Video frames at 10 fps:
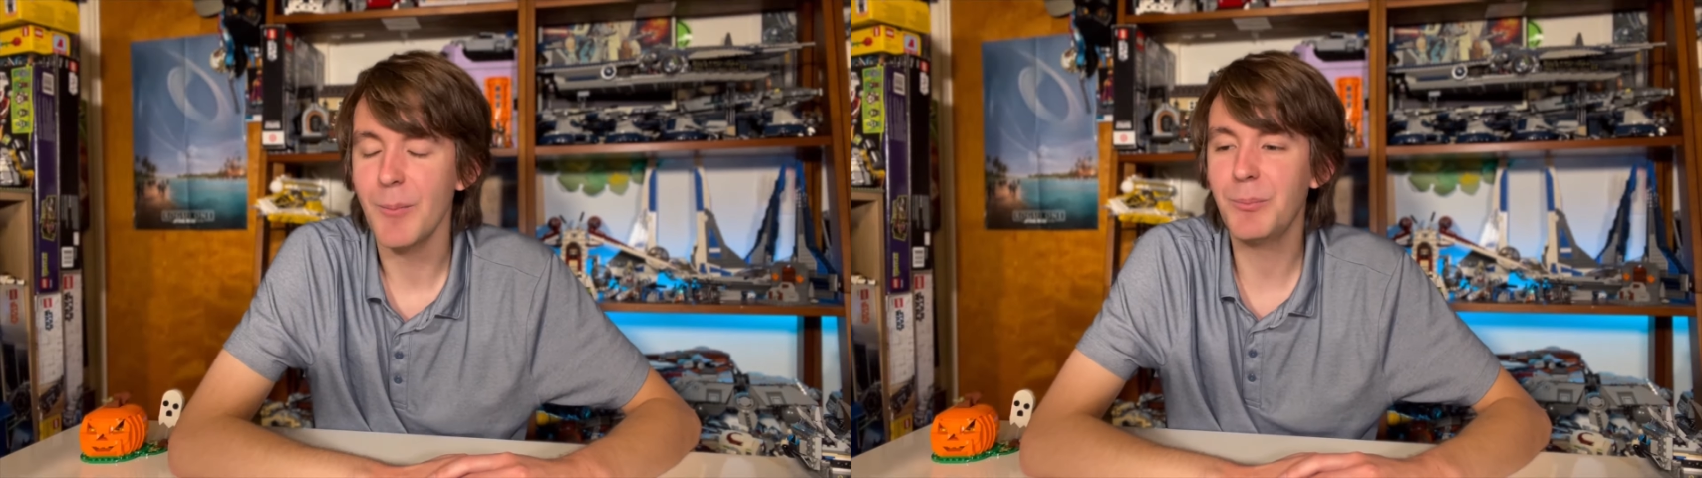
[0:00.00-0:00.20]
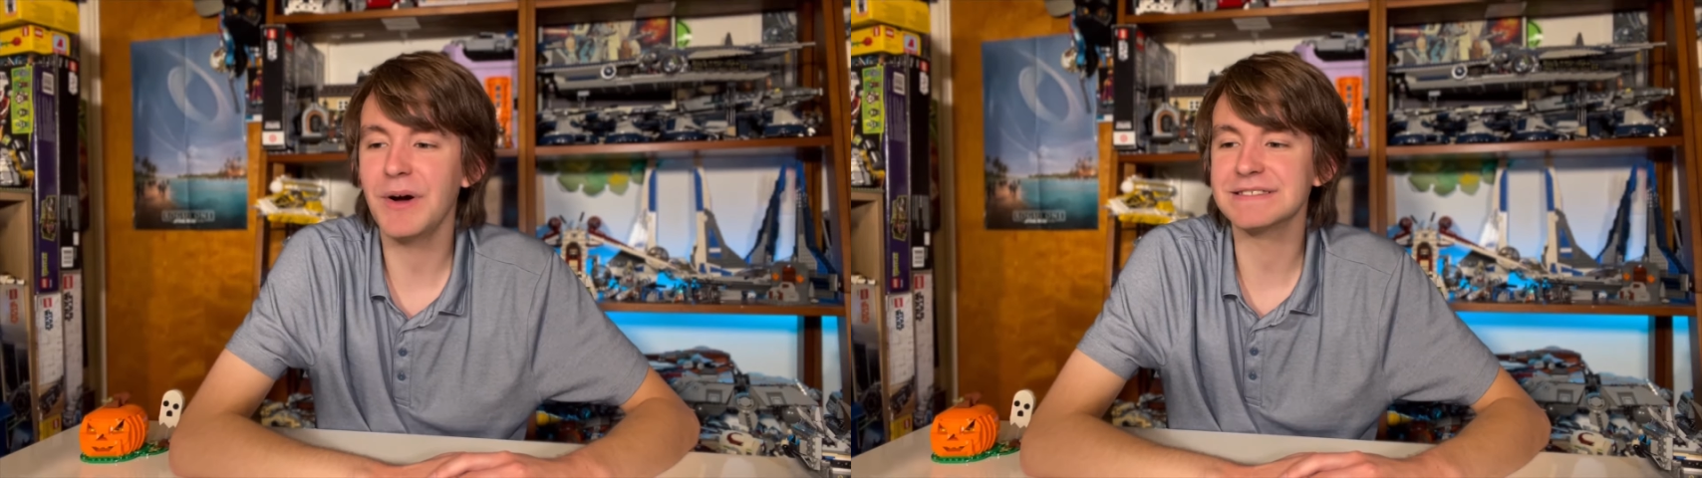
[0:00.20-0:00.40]

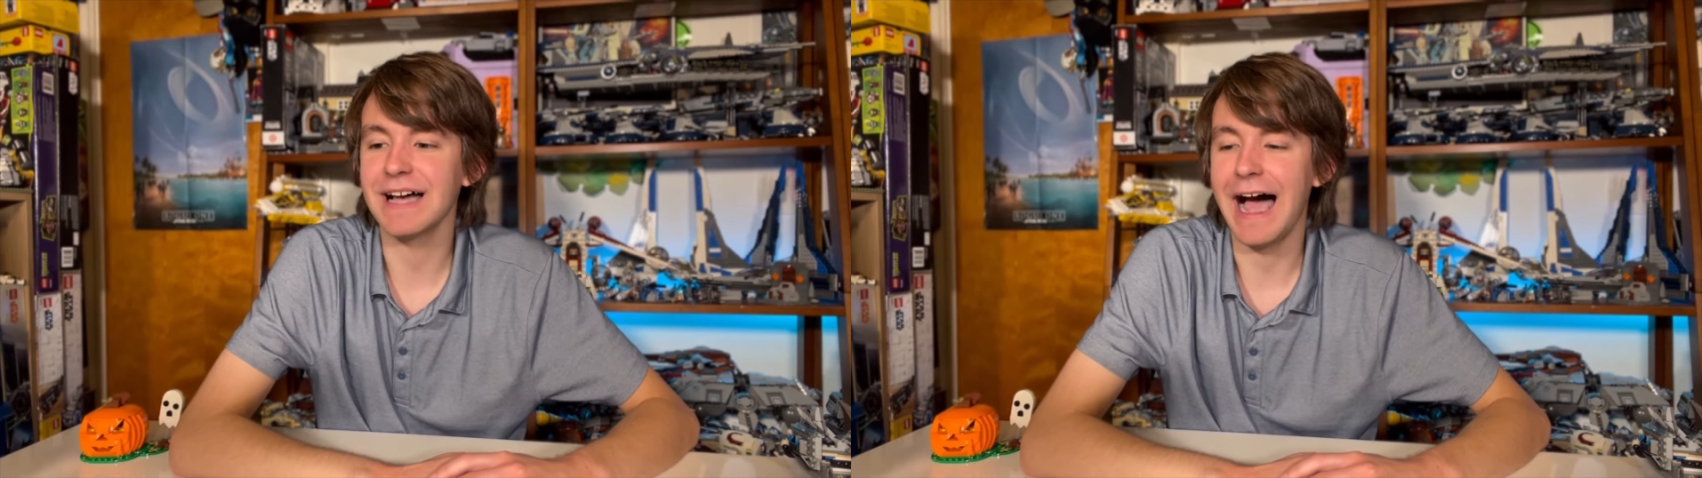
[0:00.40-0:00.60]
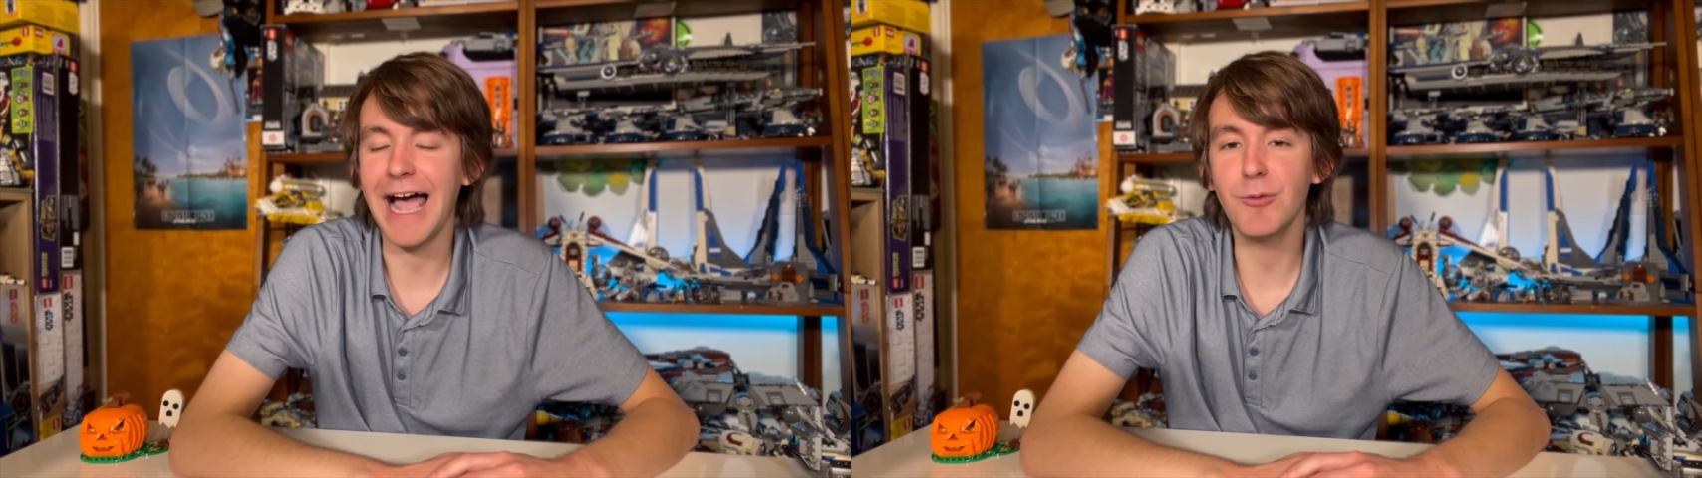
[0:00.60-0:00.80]
but
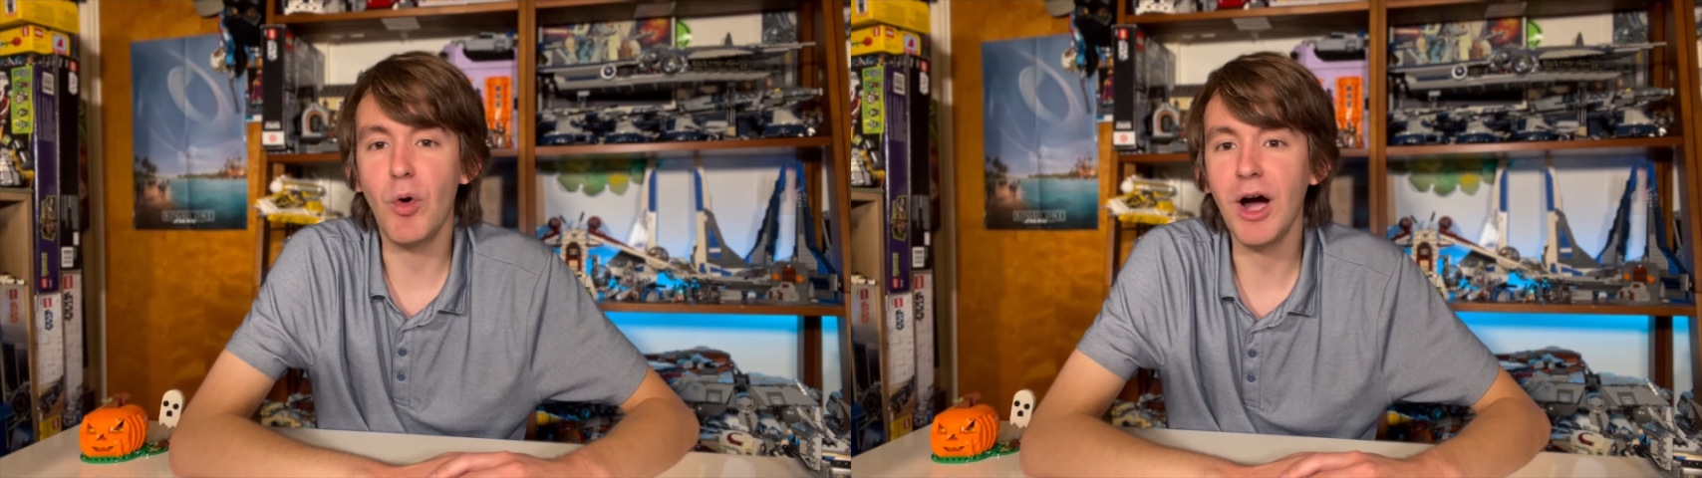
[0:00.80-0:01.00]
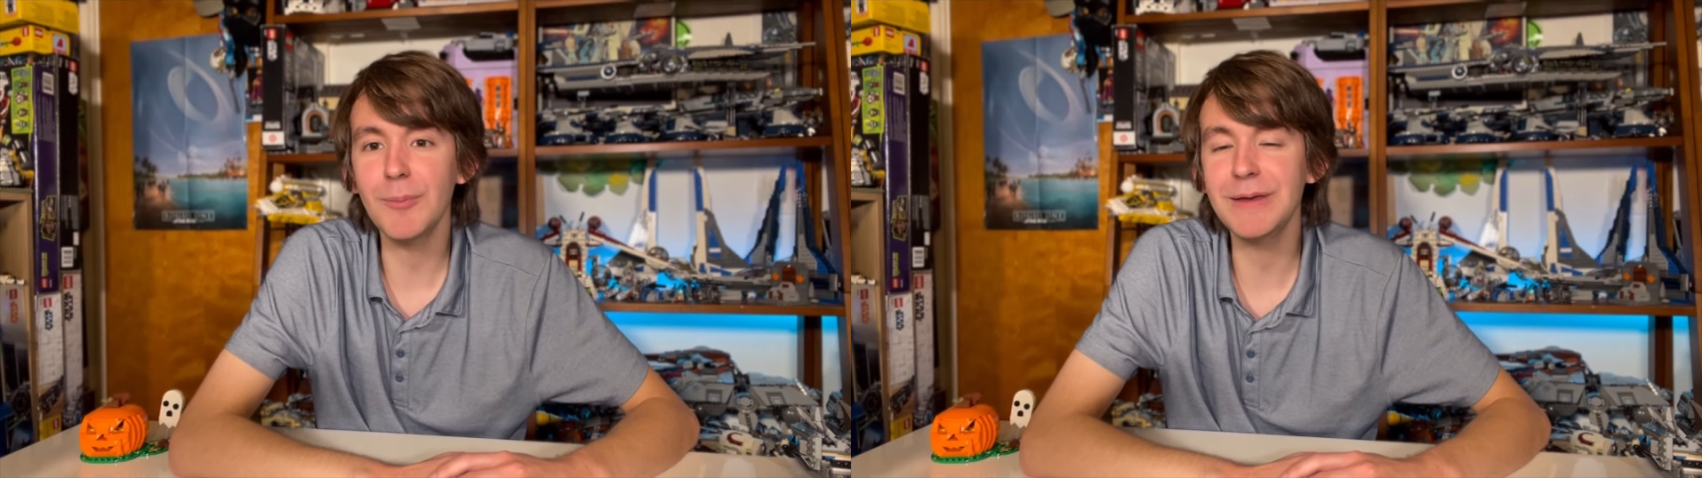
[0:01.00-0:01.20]
I
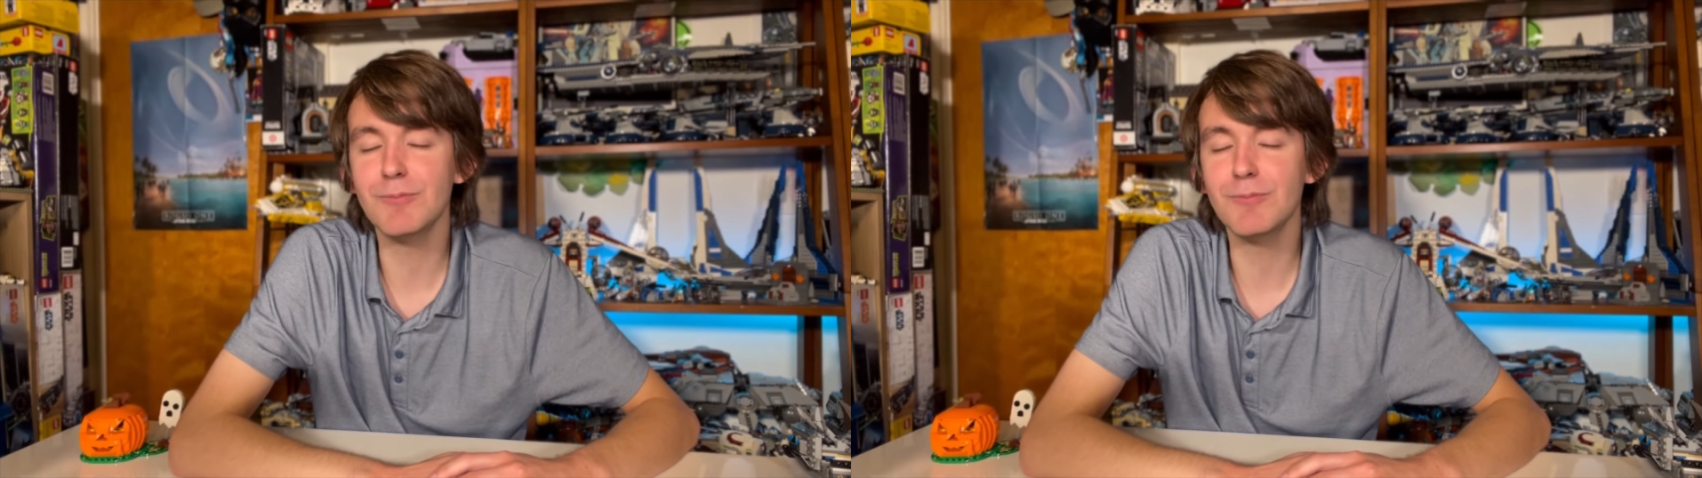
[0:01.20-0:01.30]
want to be